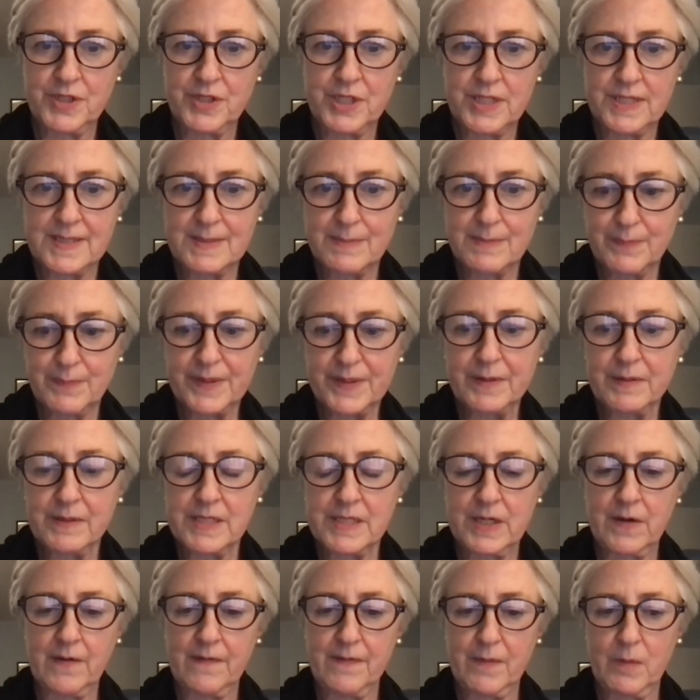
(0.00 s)
she's
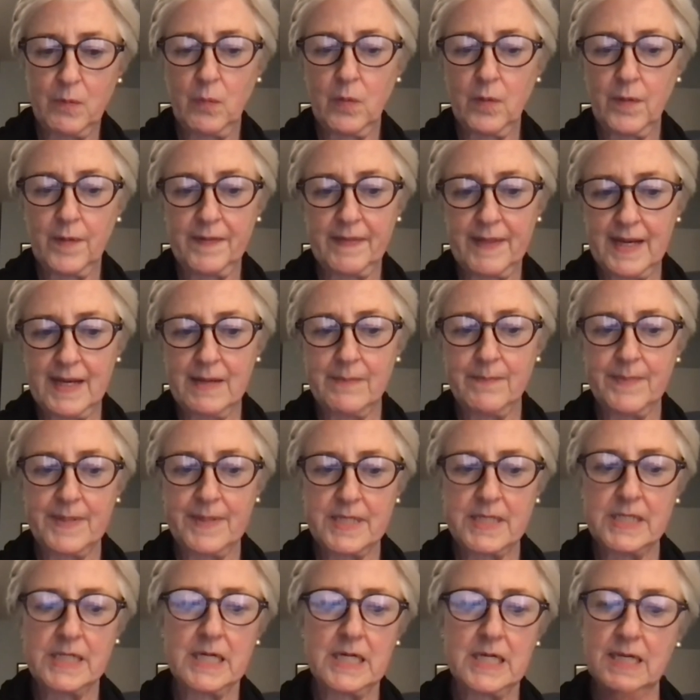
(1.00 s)
building on the work that had
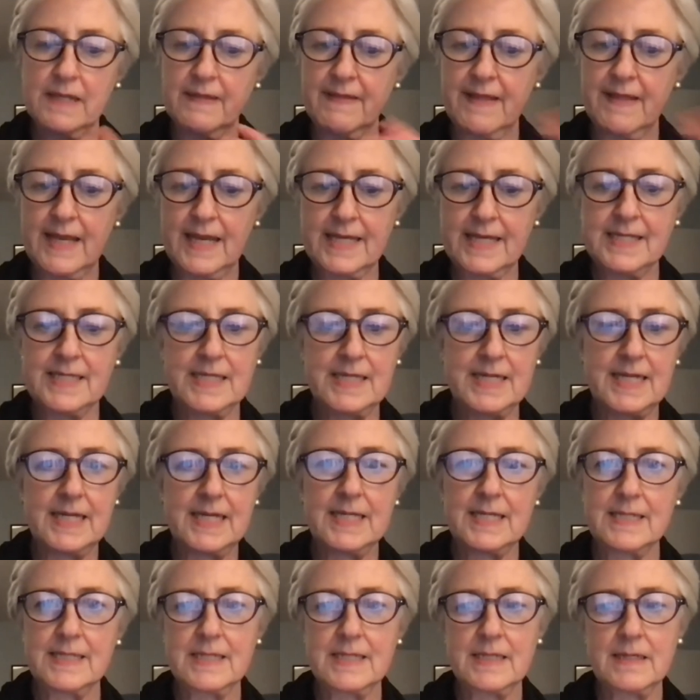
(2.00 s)
been done in the
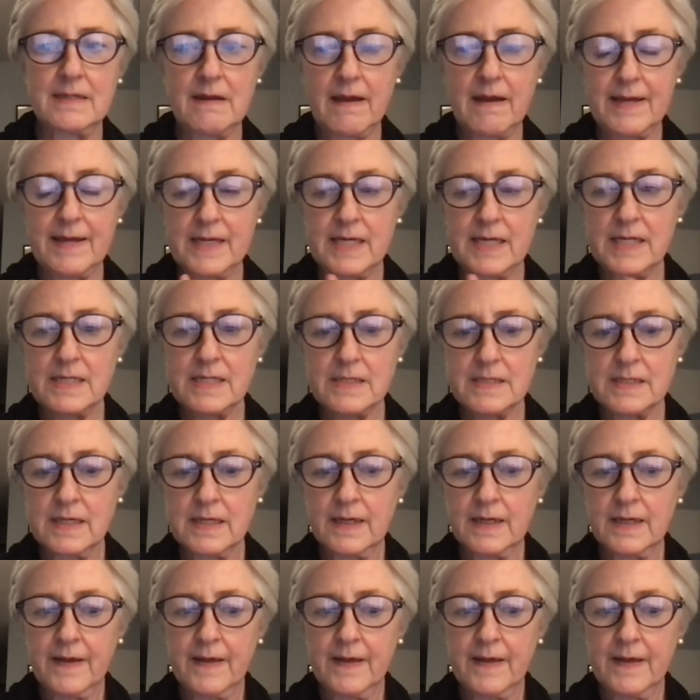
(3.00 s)
1880s and 90s,